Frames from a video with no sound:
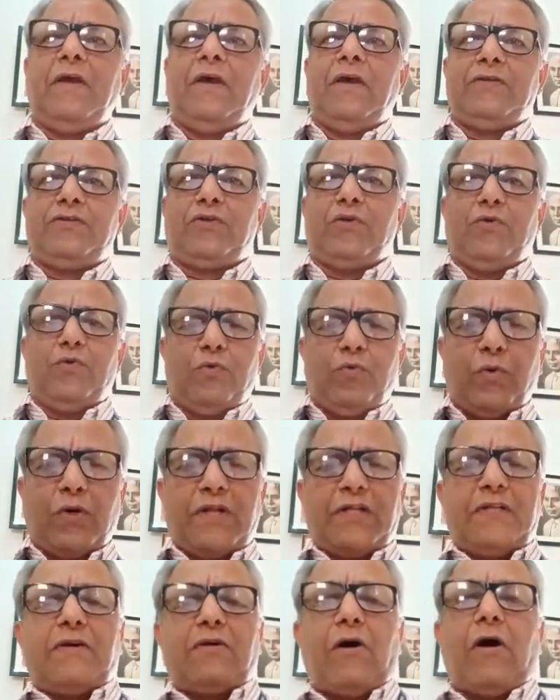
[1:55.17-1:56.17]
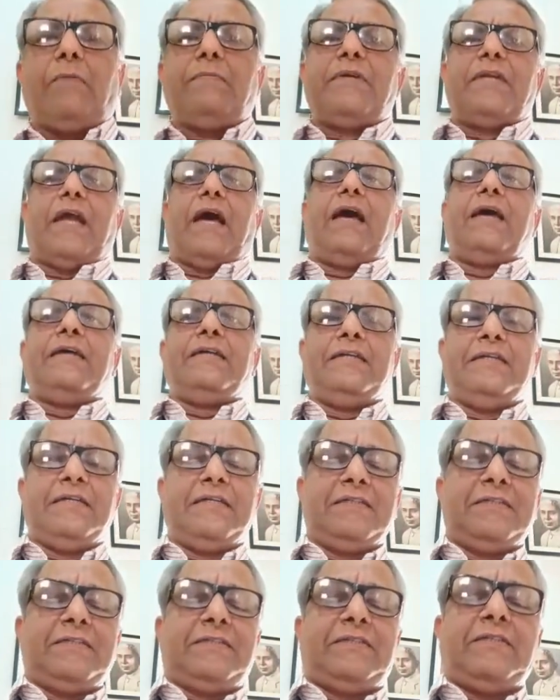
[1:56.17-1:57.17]
So what are the common
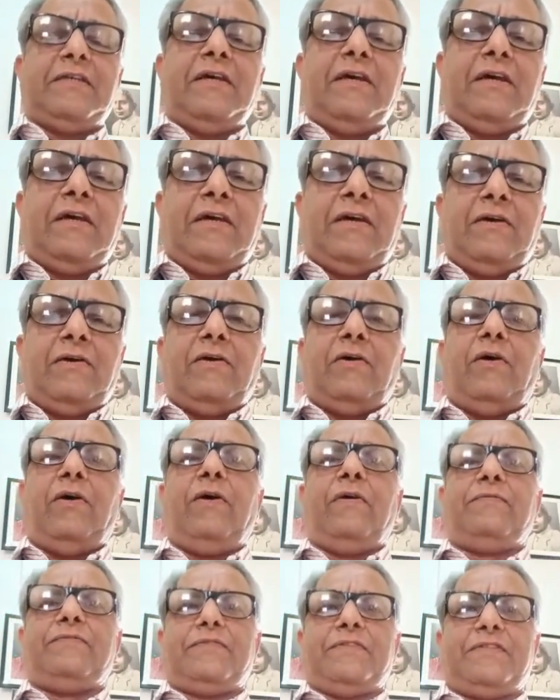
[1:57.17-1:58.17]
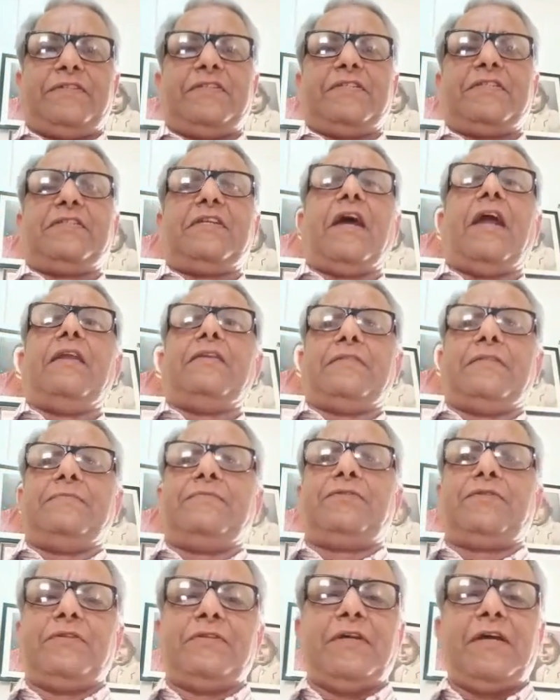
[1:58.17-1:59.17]
ideas of structuralism?
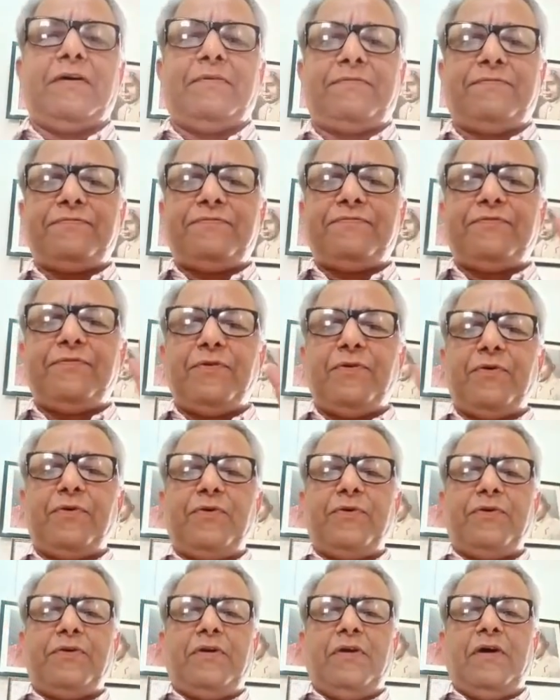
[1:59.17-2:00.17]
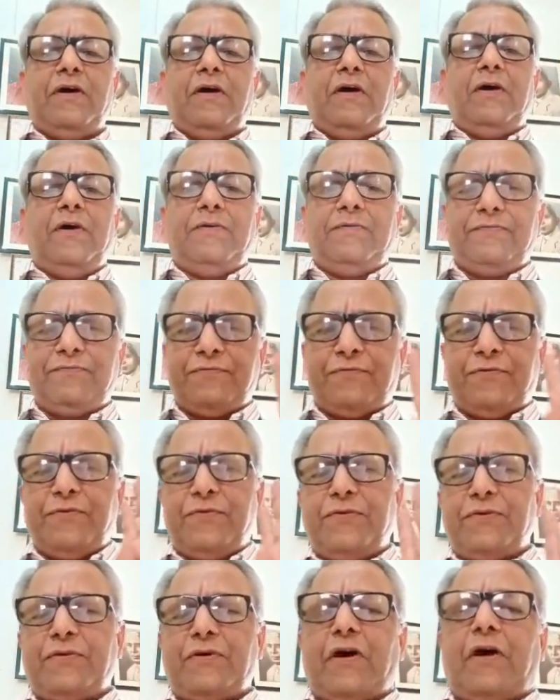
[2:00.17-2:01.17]
So there are four
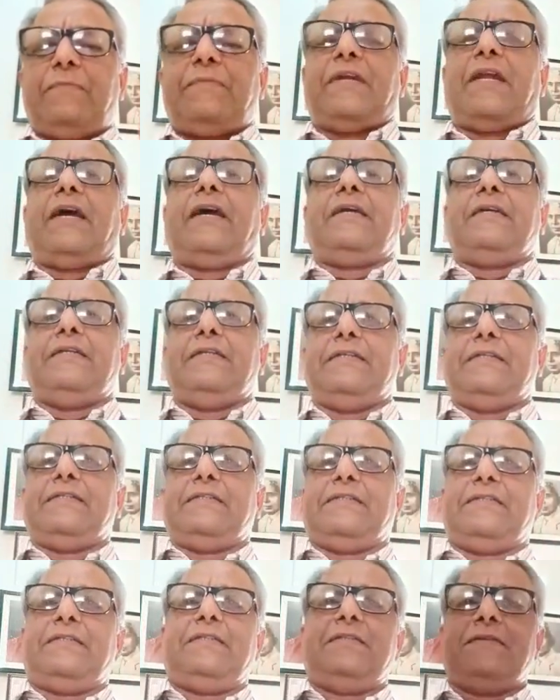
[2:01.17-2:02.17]
common ideas.